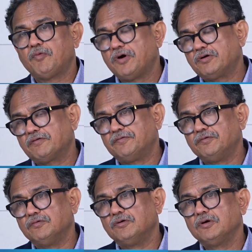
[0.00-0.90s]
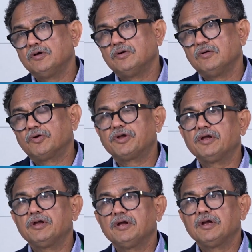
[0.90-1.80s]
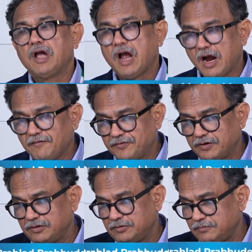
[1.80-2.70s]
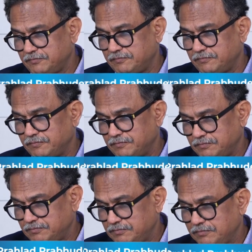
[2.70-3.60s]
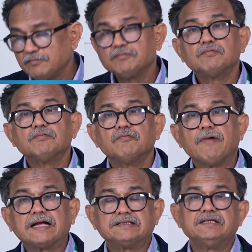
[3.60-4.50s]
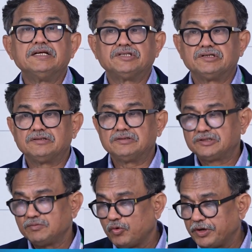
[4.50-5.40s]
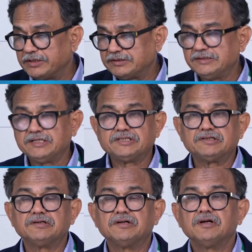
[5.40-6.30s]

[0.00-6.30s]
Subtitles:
point of view, okay, after the vaccination, smoking cessation,